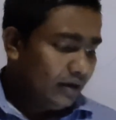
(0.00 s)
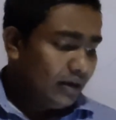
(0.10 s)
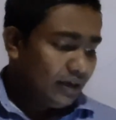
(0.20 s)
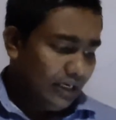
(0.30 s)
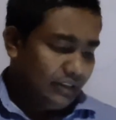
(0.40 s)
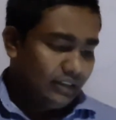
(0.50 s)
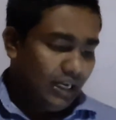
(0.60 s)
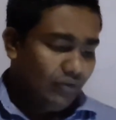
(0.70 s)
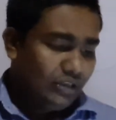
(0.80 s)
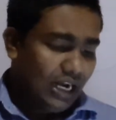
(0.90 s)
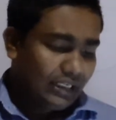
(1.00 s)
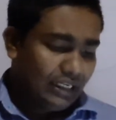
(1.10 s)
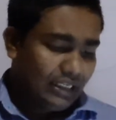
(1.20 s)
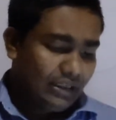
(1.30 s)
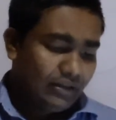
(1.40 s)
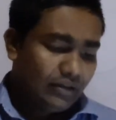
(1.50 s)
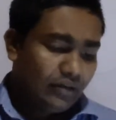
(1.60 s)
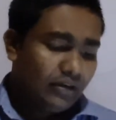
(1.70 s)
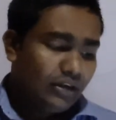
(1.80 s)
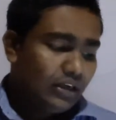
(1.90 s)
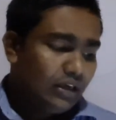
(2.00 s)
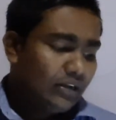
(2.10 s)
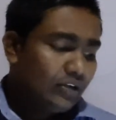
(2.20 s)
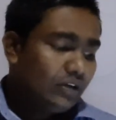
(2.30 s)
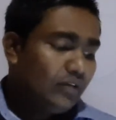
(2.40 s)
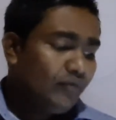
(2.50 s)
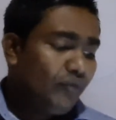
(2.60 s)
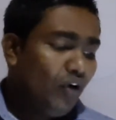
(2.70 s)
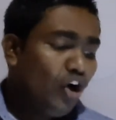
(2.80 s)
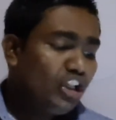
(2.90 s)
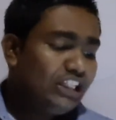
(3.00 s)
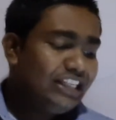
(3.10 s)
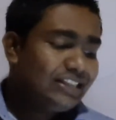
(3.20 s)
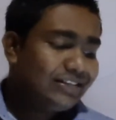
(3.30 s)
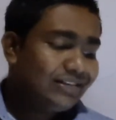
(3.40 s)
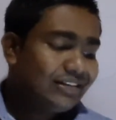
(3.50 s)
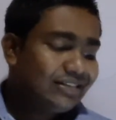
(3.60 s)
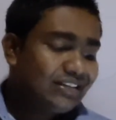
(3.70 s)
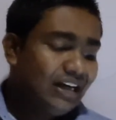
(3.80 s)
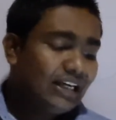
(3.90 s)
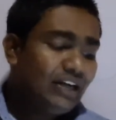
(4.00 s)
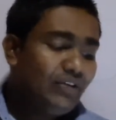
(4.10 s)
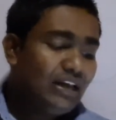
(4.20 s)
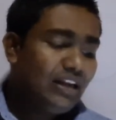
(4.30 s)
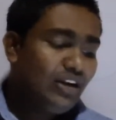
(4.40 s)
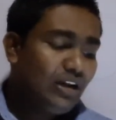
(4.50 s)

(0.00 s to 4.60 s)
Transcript: Right. Now they are telling fold this circular